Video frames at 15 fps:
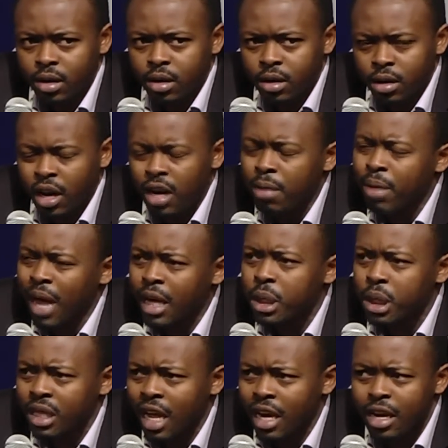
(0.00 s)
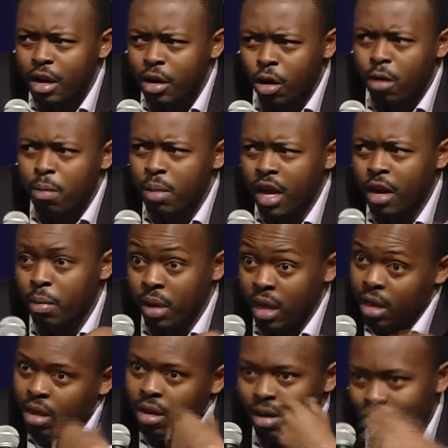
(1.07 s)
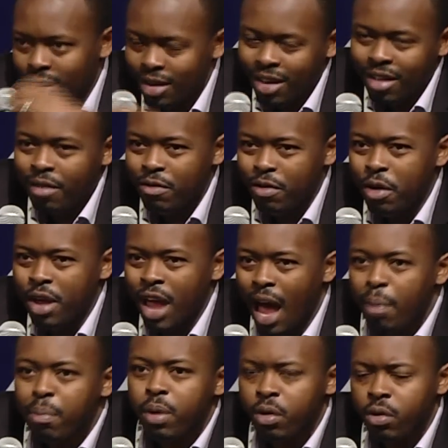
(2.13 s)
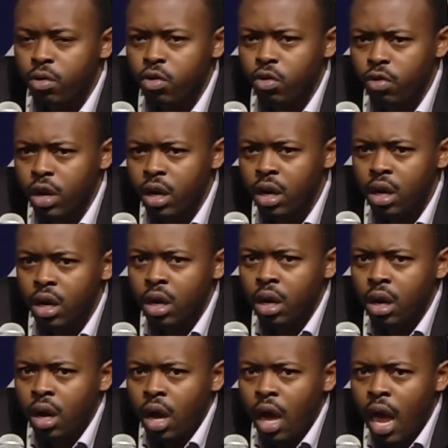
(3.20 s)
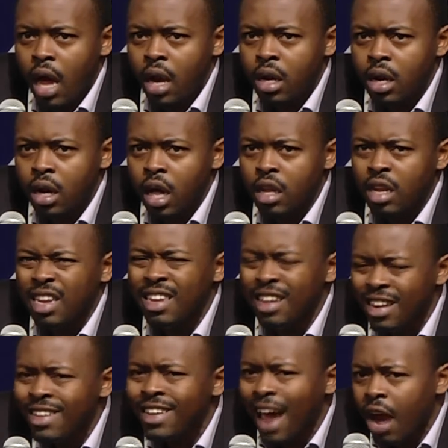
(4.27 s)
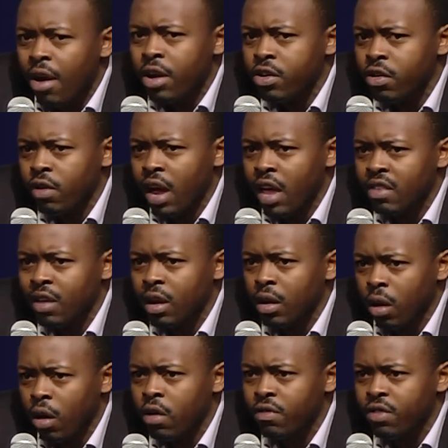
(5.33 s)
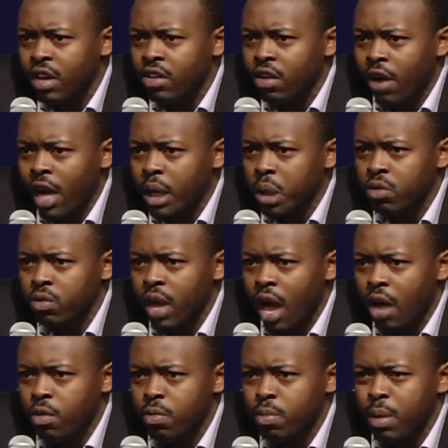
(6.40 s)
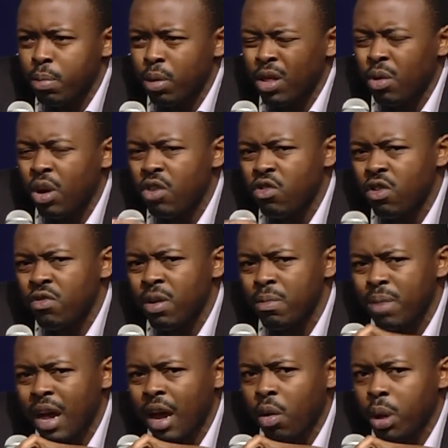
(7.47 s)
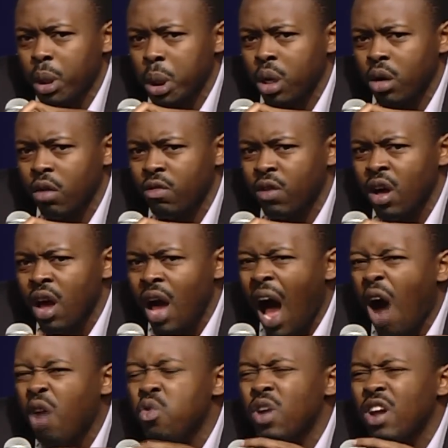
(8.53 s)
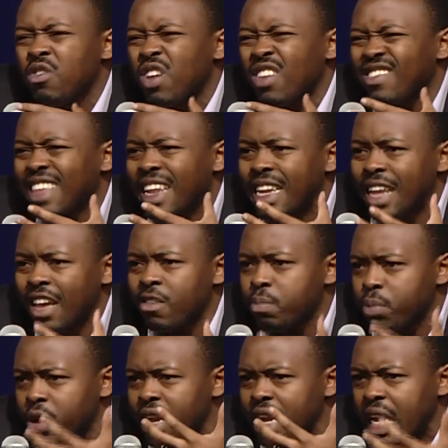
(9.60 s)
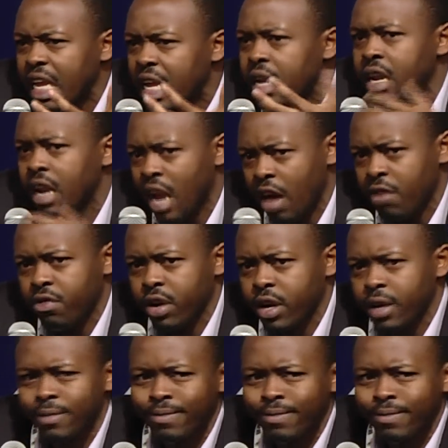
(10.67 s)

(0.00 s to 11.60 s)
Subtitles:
You can imagine that did not make me very happy to read. And it did characterize a lot of the interactions we had with people. They were driven by a question of how do we address the desperate need in Africa?